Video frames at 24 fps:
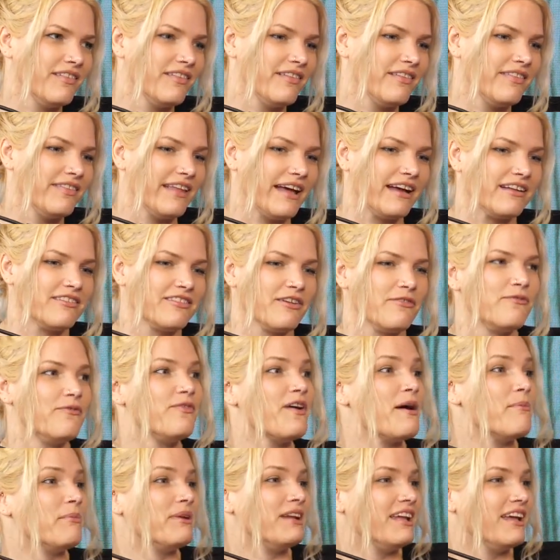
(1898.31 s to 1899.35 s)
that's
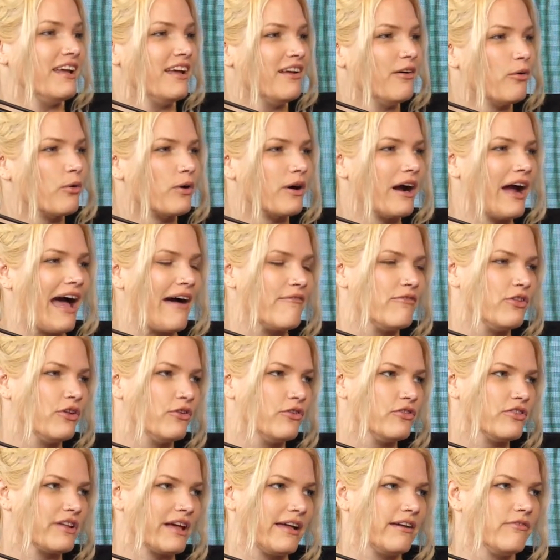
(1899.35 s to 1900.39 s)
effeminate, or have
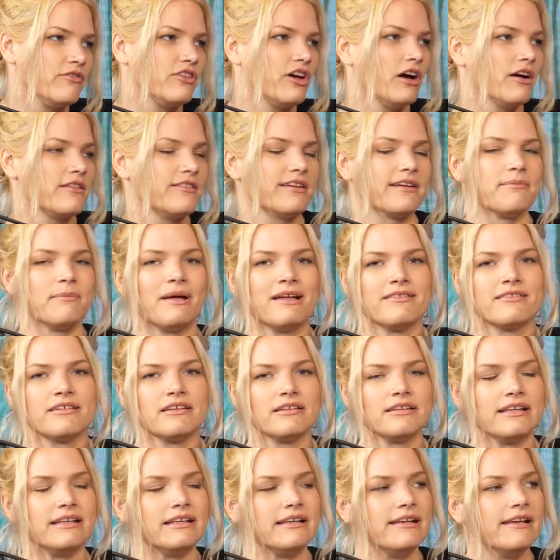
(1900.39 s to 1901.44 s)
those kind of toxic
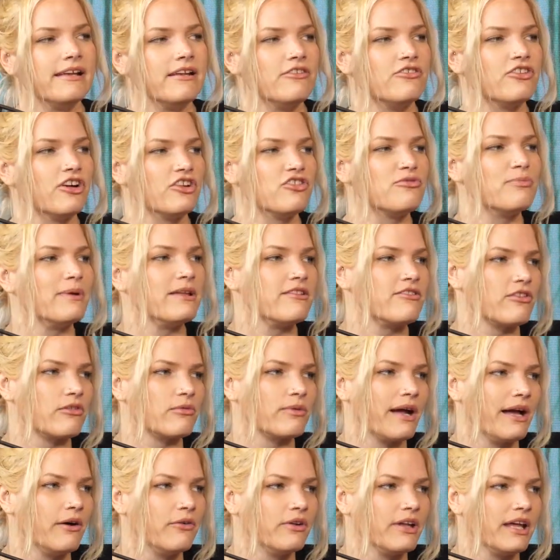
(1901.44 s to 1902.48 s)
masculinity judgments
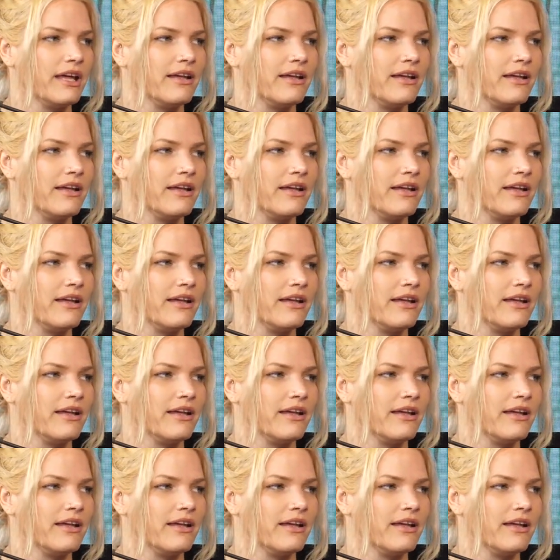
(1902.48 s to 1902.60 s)
around it,